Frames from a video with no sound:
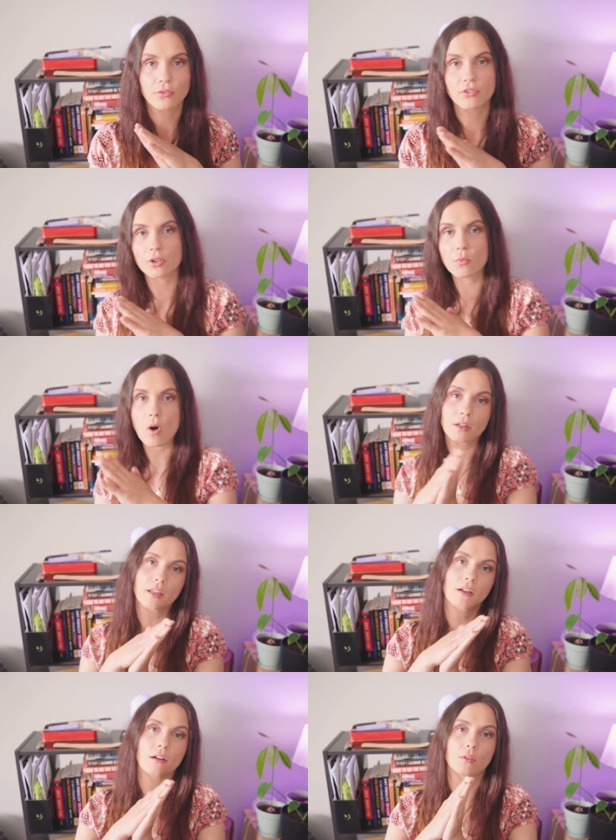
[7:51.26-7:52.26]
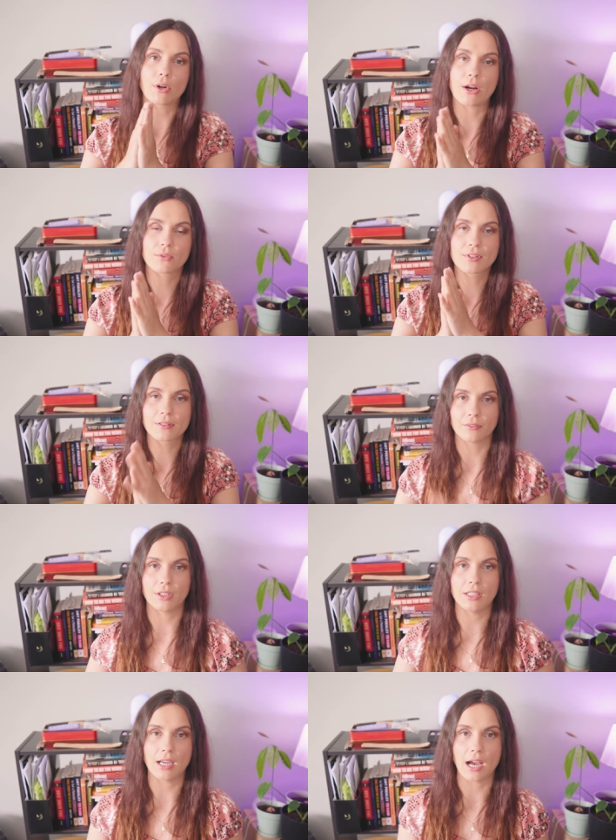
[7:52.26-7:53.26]
If you're walking around
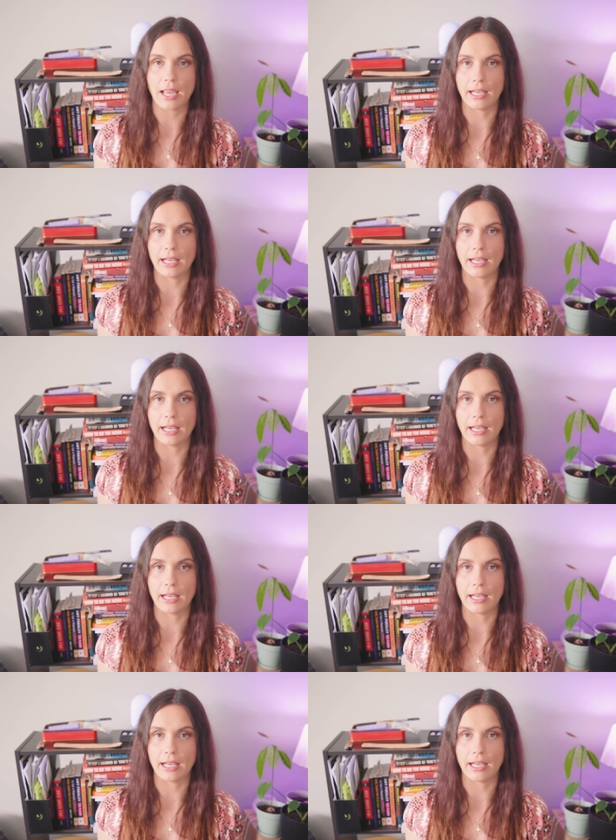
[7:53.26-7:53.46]
Slovenia